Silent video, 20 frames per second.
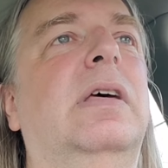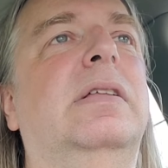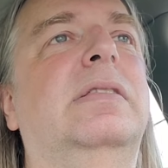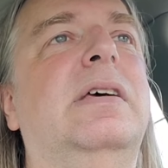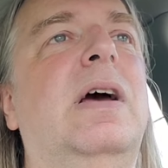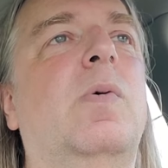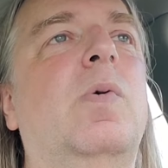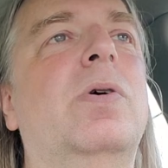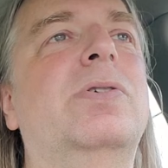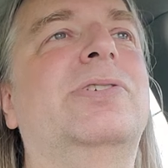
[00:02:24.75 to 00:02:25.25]

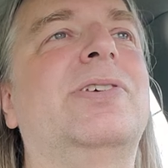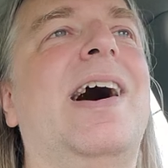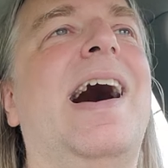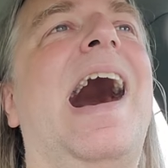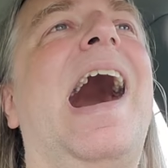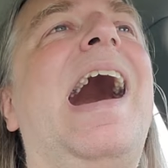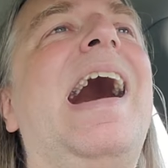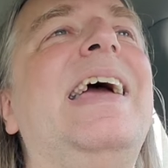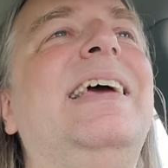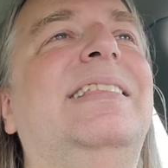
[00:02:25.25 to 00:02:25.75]
there was a
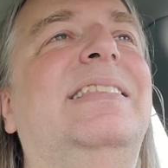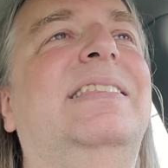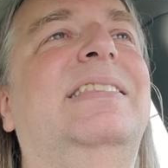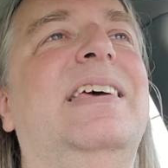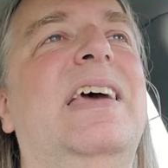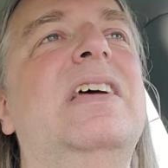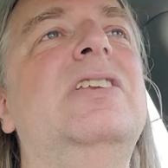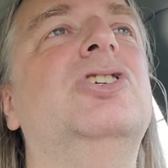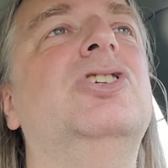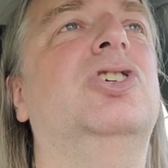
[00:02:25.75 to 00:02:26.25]
high
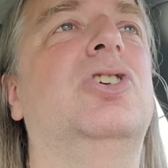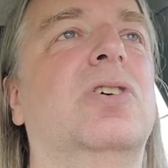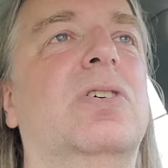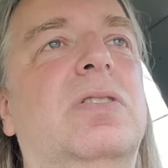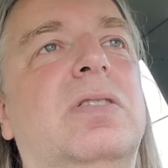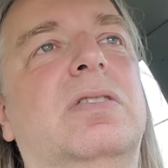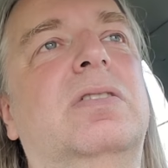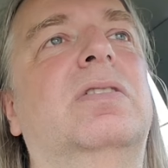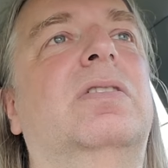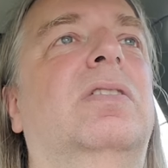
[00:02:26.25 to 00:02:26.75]
tension
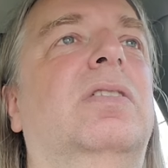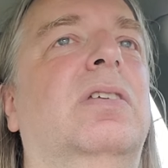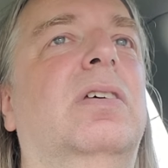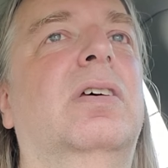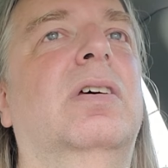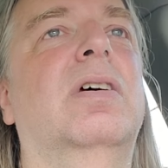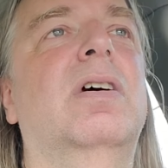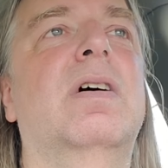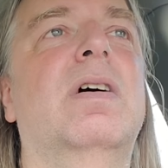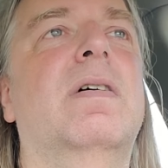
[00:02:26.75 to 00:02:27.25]

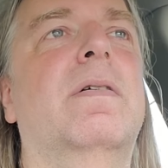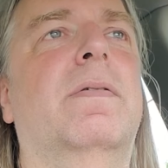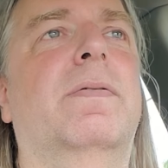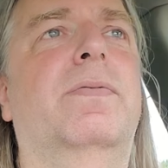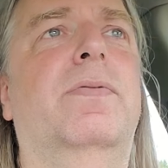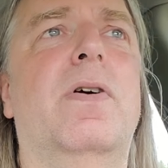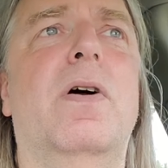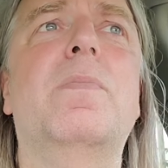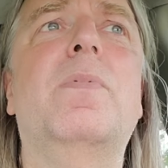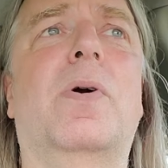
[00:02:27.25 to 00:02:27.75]

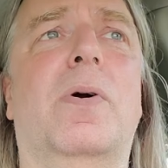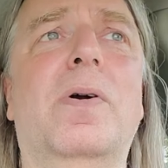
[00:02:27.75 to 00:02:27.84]
from